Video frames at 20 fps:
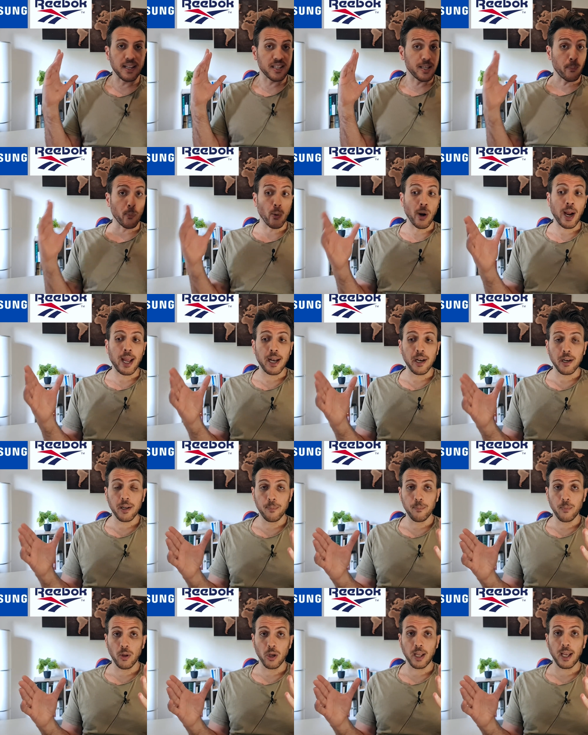it's a brand.
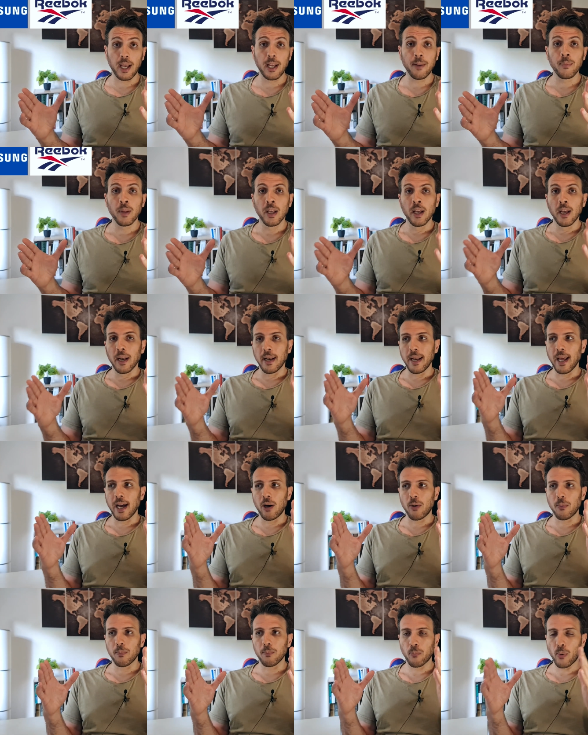Okay,
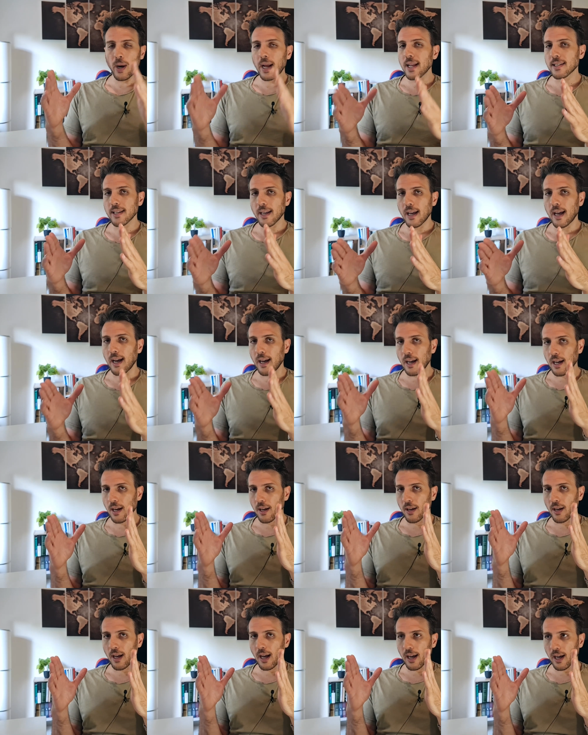now brands
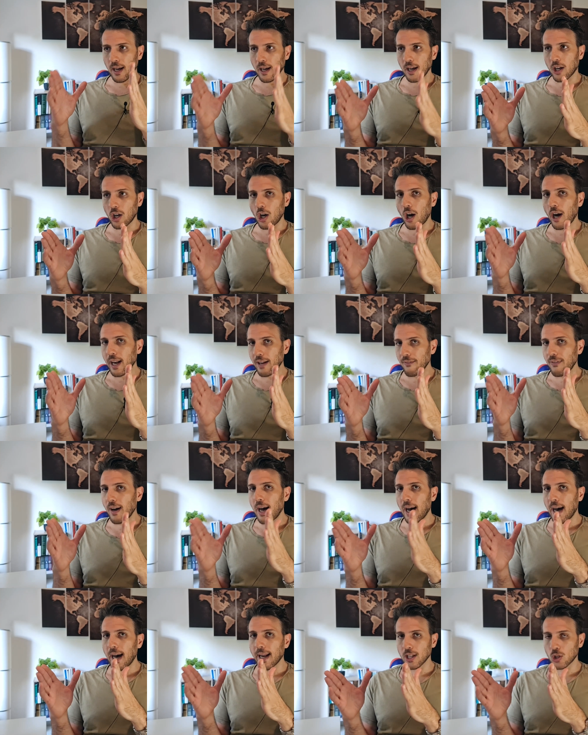are kind of
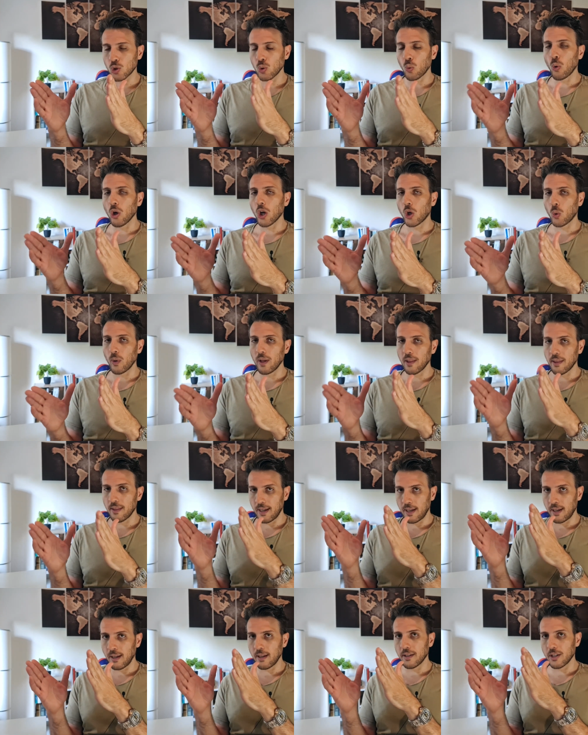harder to work with
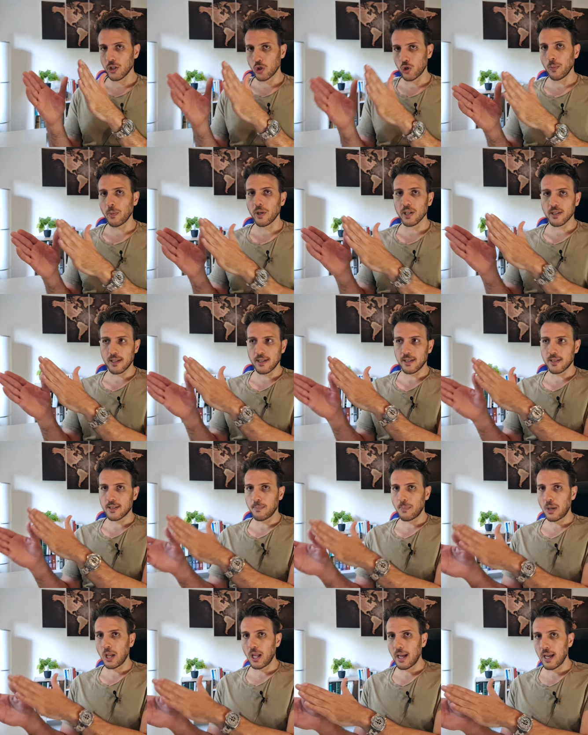than distributors
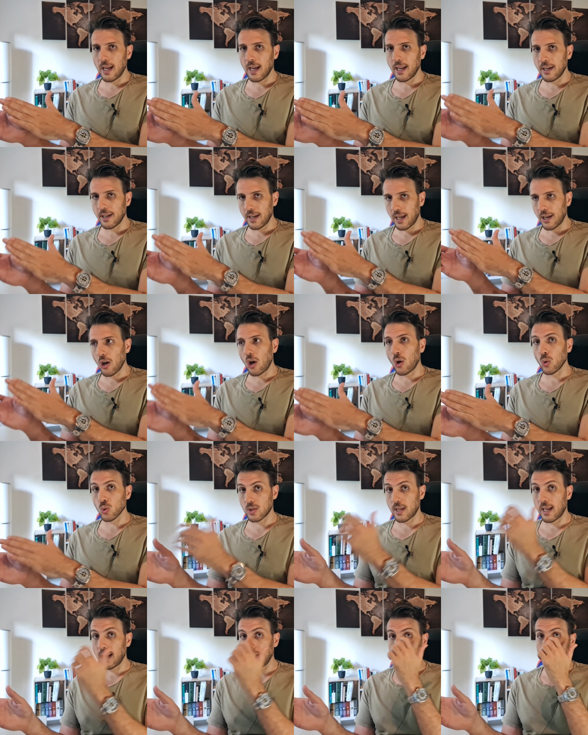and and
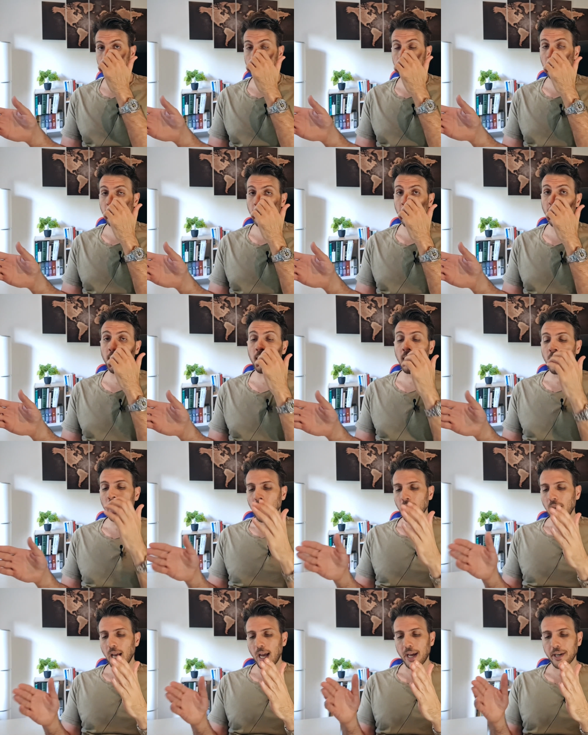wholesalers. Okay,
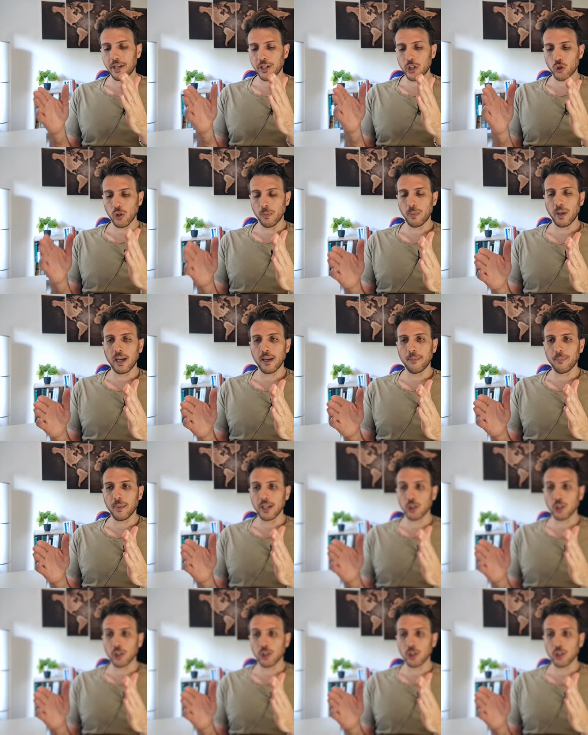a distributor